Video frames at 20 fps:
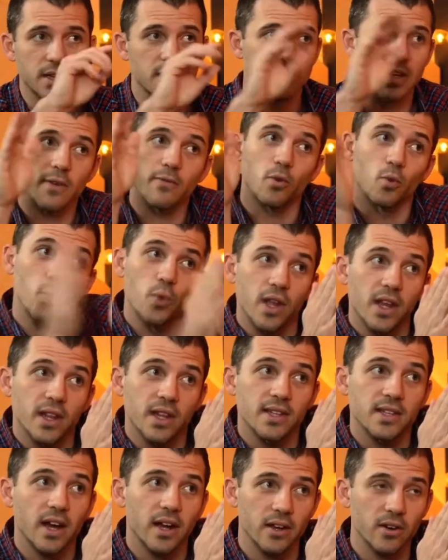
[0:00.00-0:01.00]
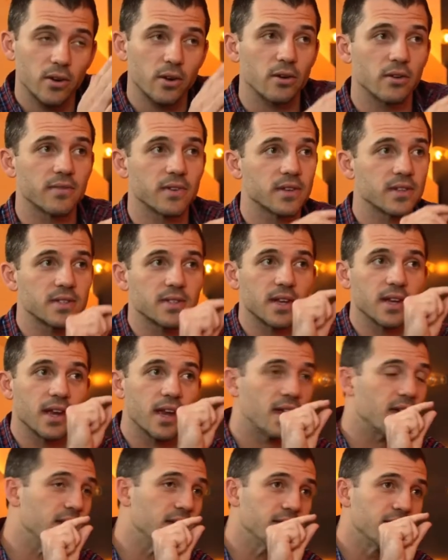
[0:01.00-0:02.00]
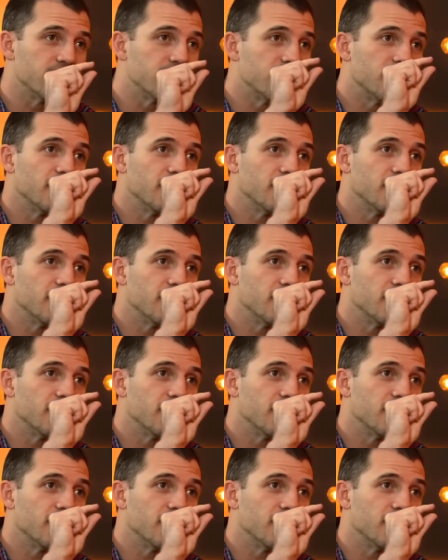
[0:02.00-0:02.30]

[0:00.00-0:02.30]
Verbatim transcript: they just have a really tight curve, and it's like, hey,